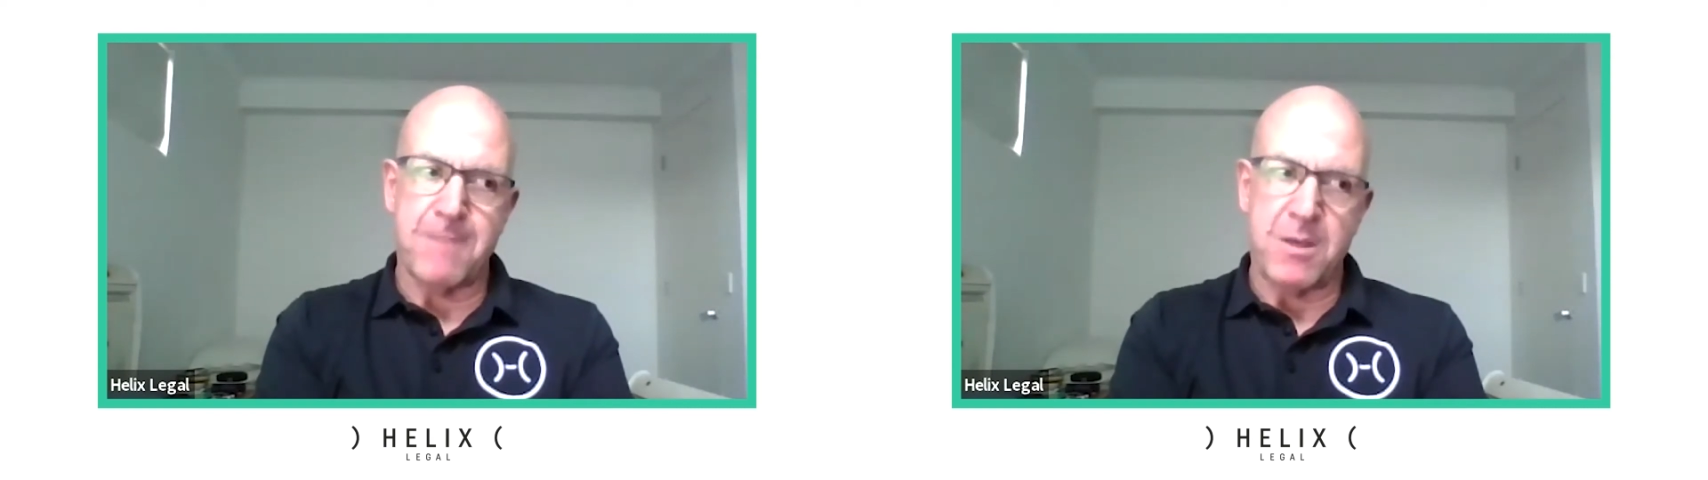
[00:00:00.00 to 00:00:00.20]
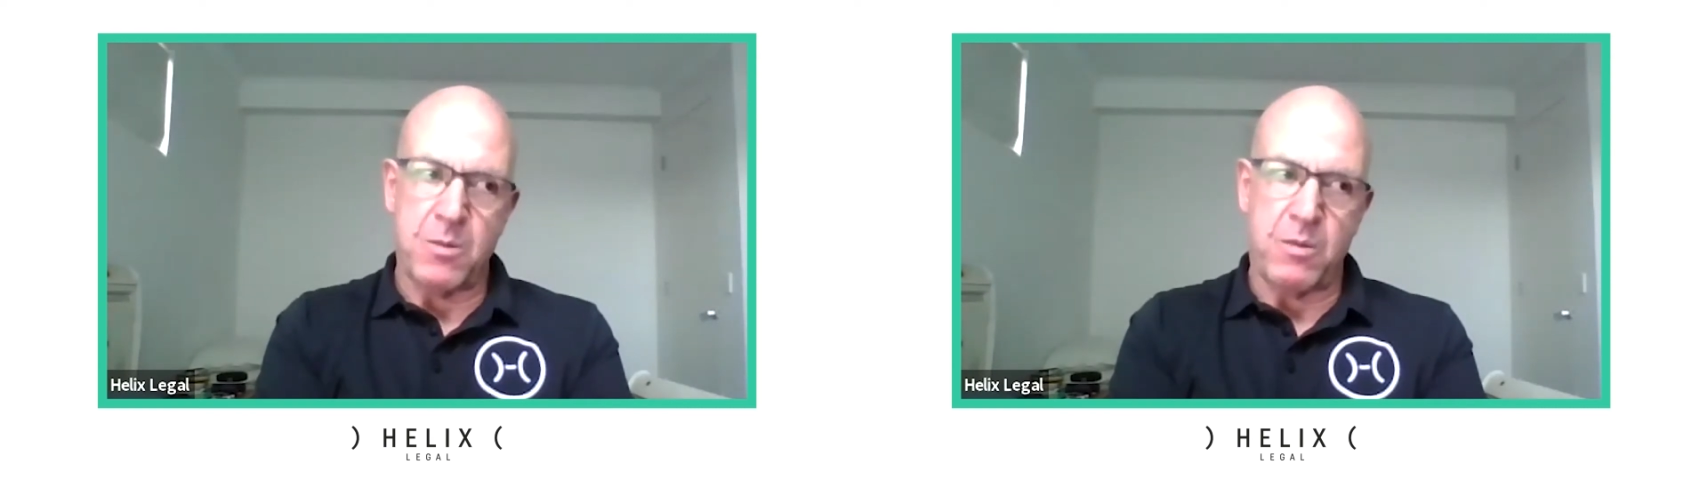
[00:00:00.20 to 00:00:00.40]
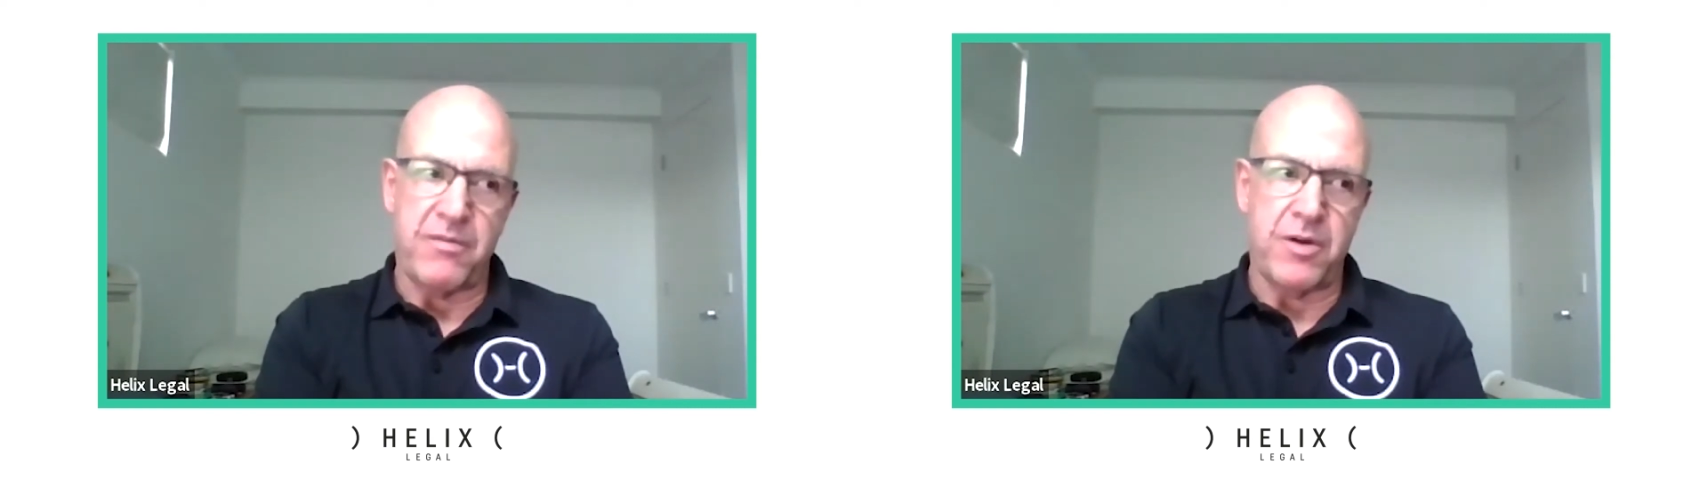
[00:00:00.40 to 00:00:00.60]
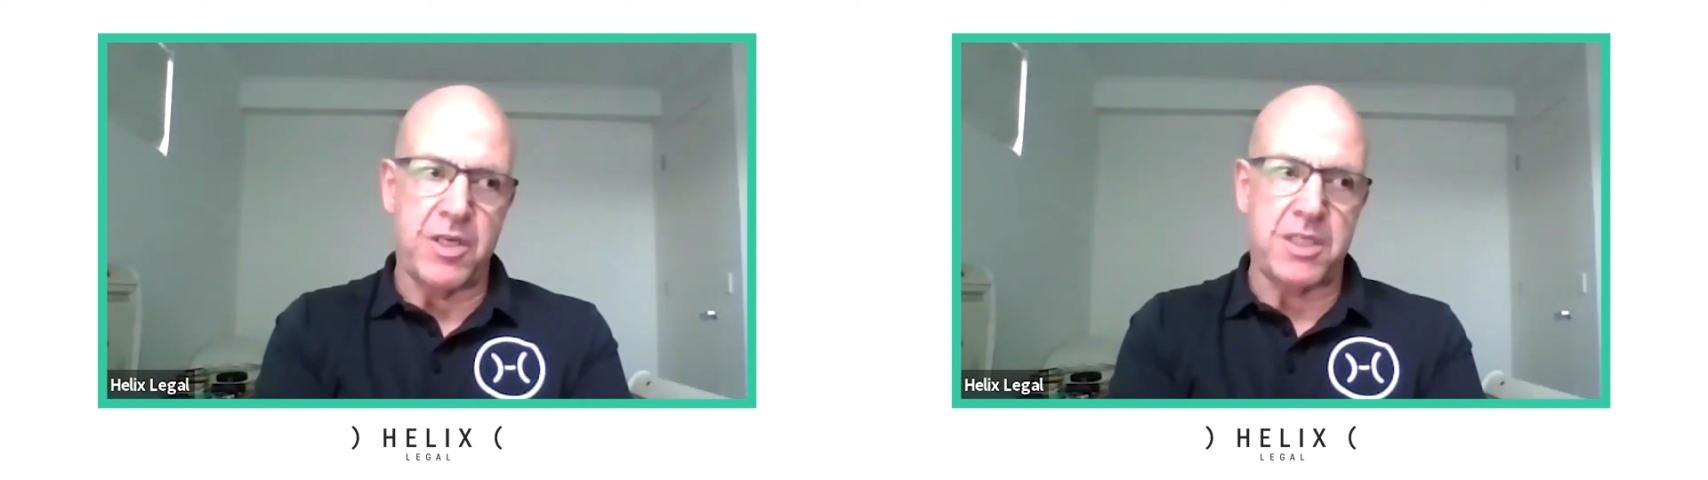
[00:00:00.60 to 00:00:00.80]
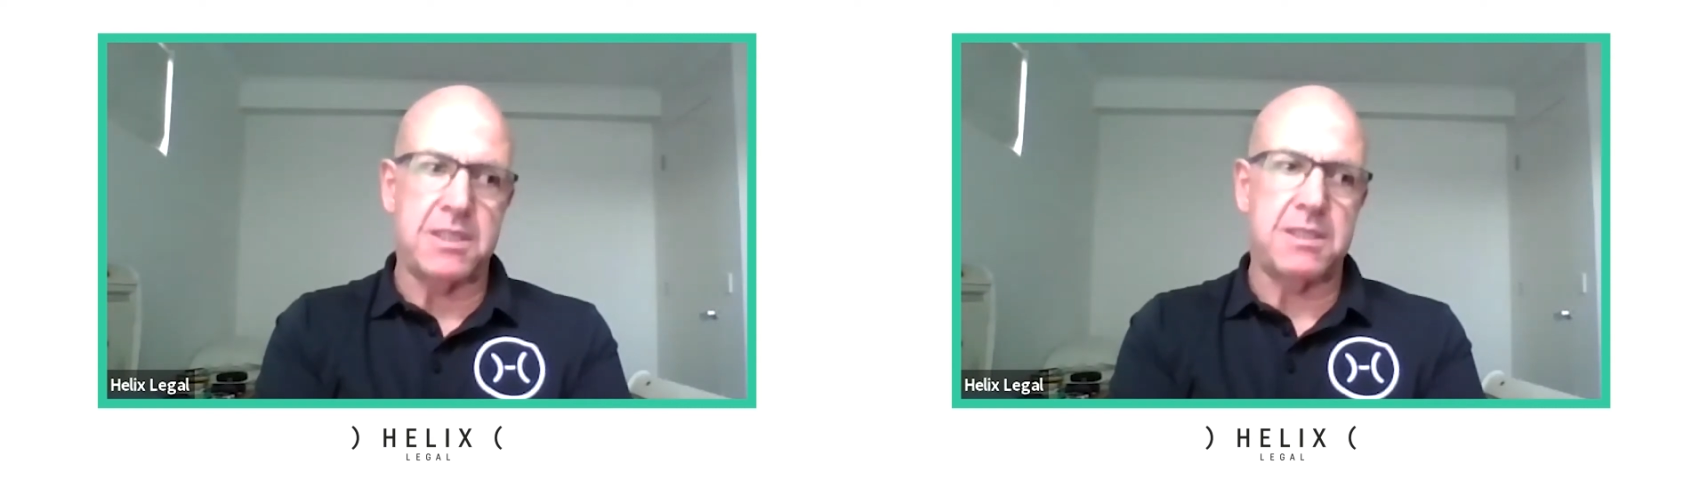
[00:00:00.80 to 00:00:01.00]
whether or
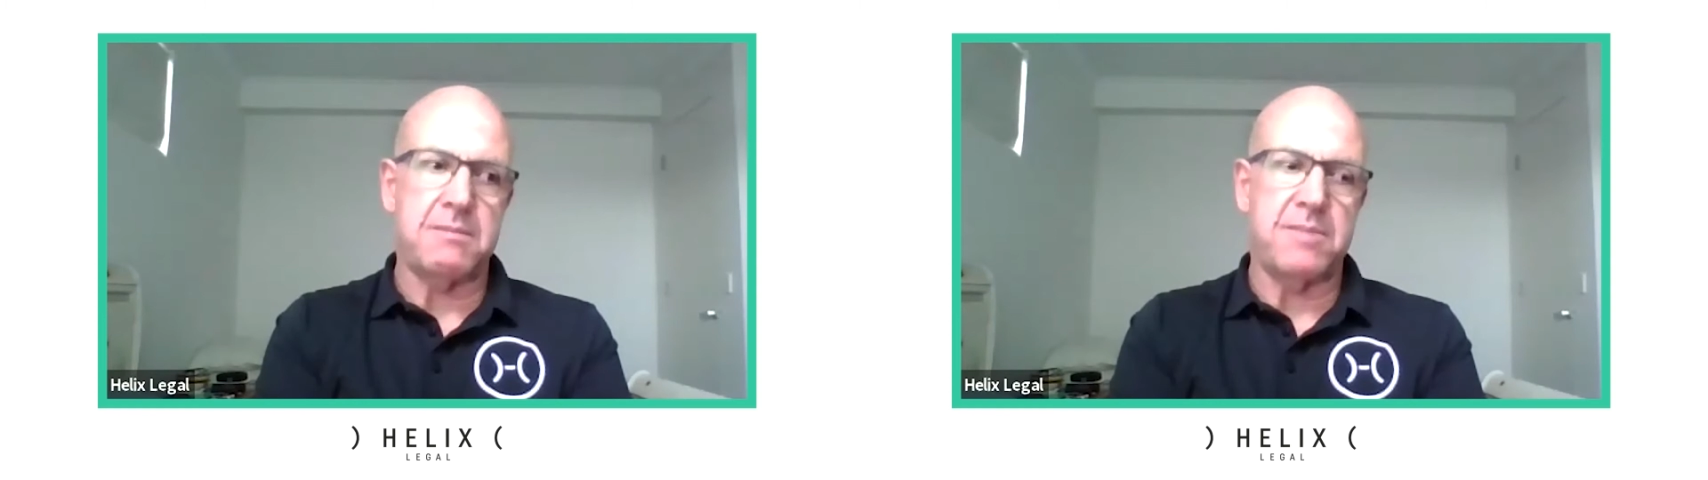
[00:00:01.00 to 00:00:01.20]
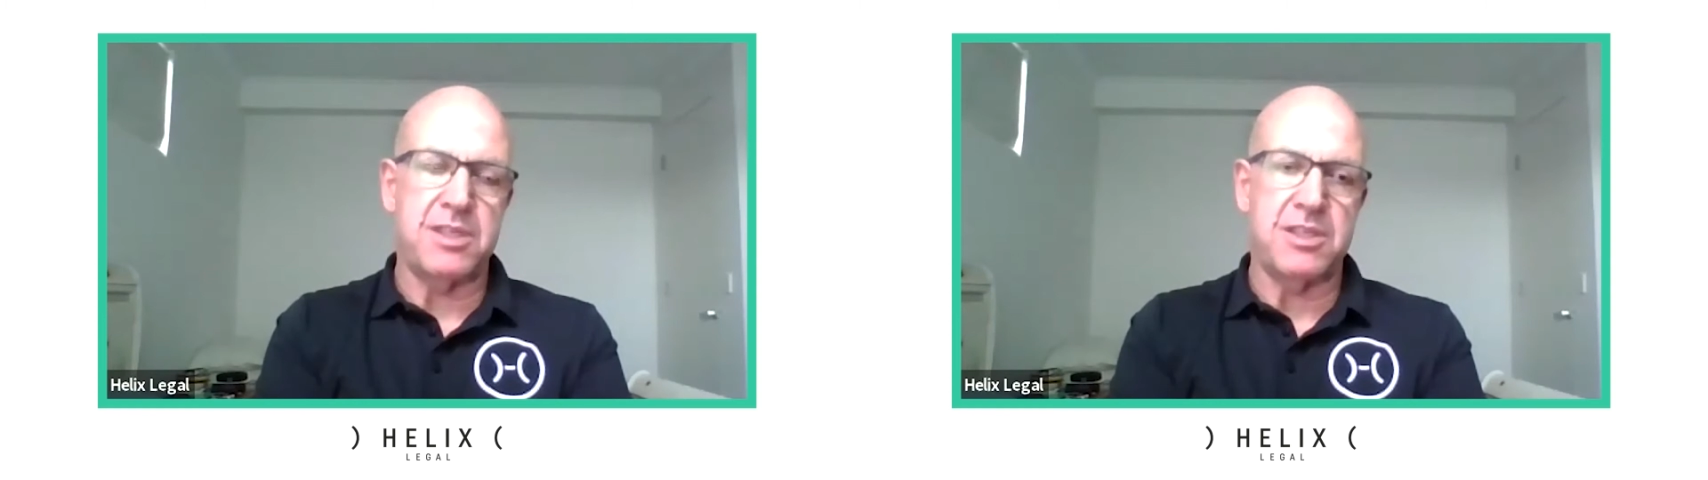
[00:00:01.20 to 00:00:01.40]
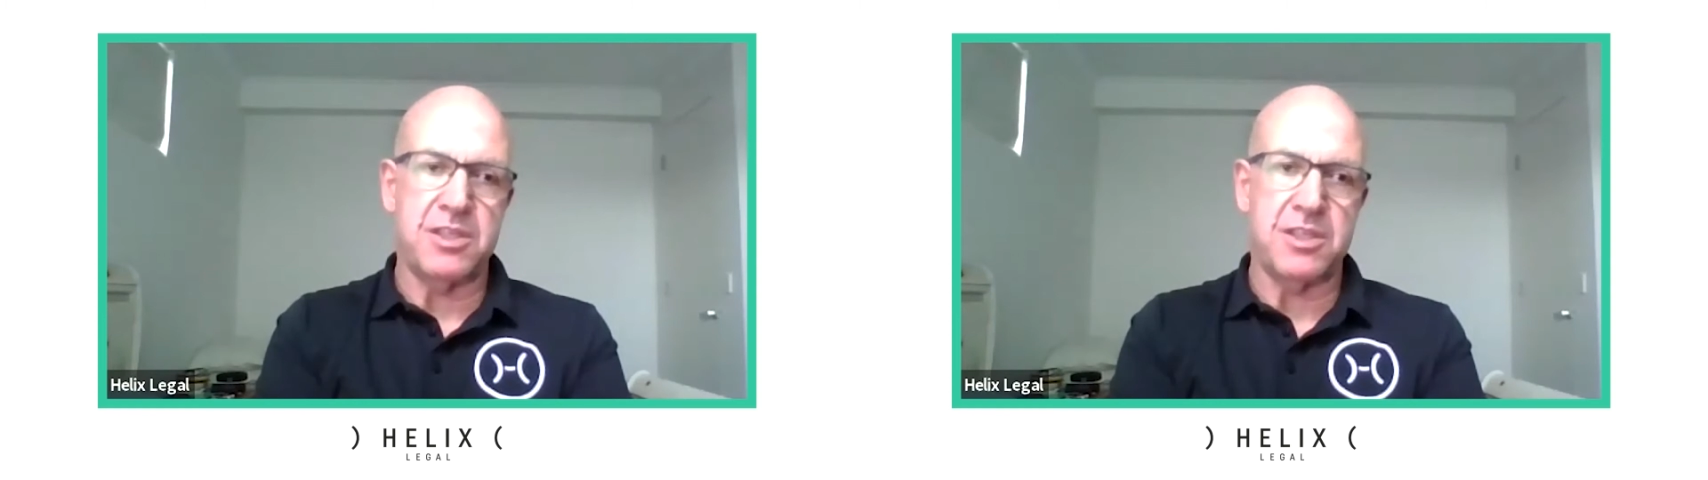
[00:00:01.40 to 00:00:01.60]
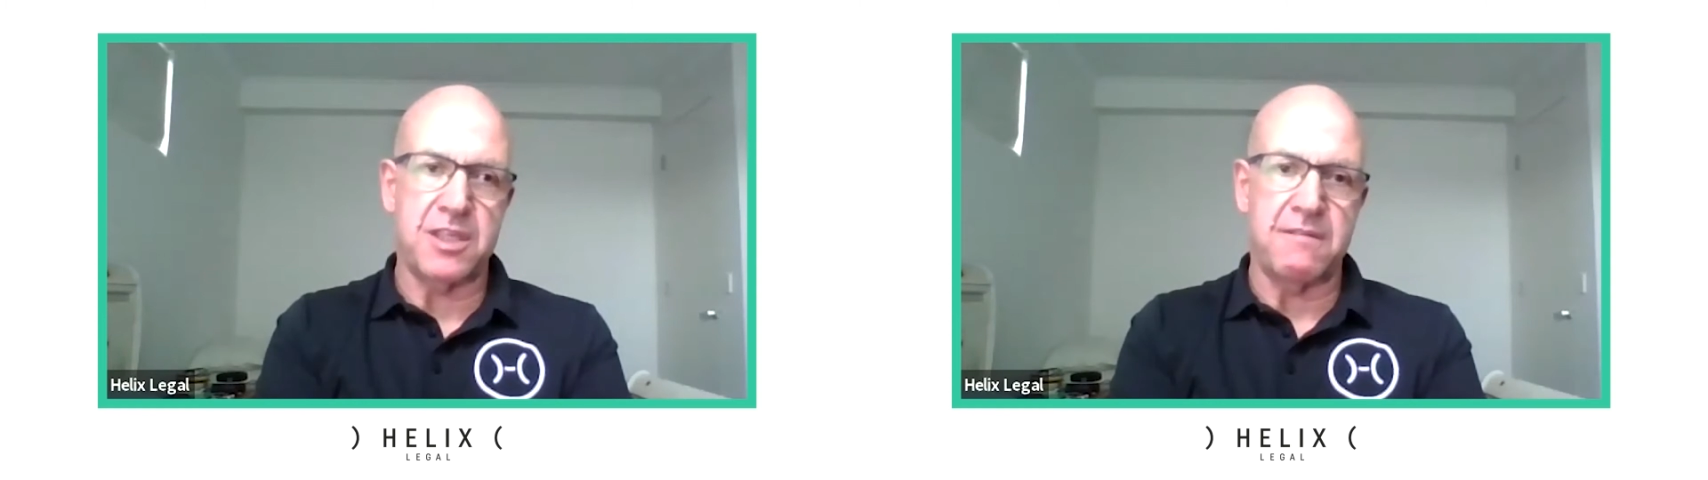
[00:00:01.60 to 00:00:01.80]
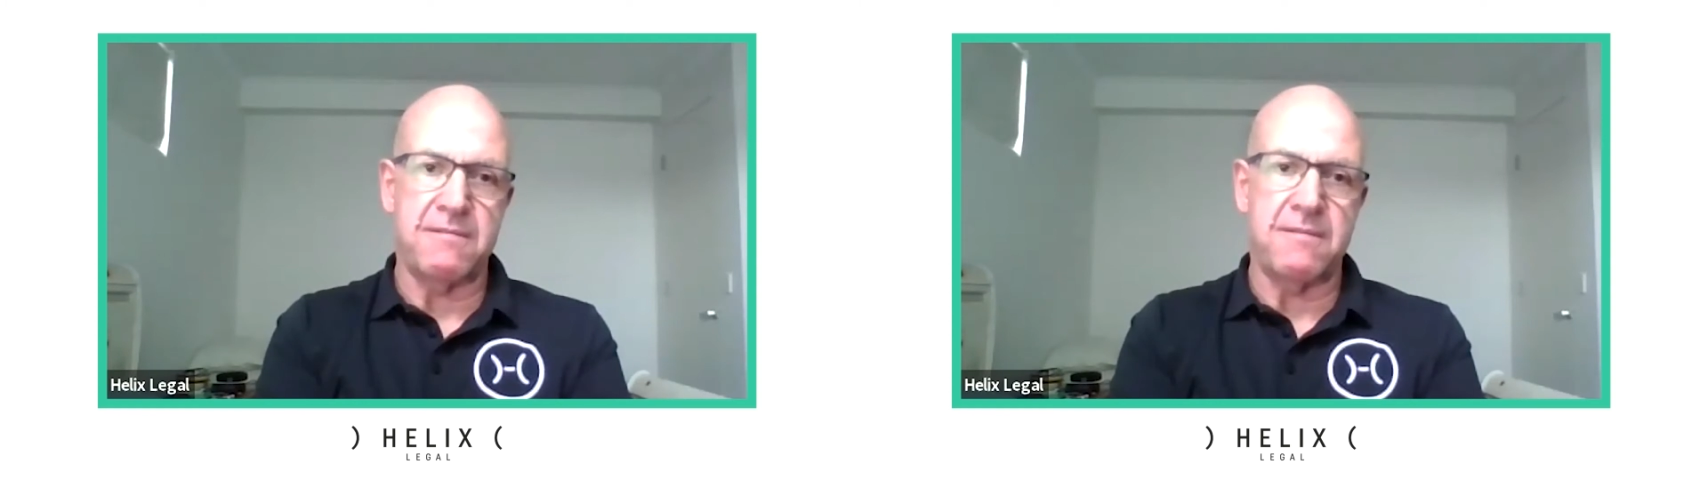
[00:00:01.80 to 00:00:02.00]
not businesses
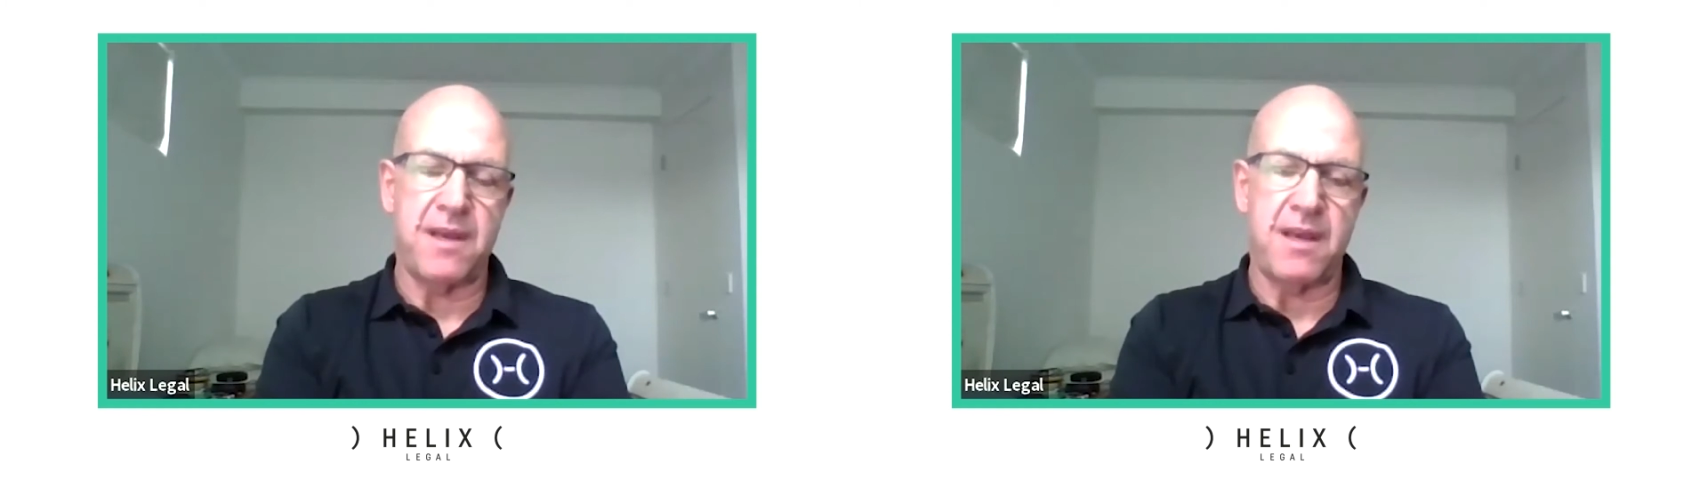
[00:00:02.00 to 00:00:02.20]
can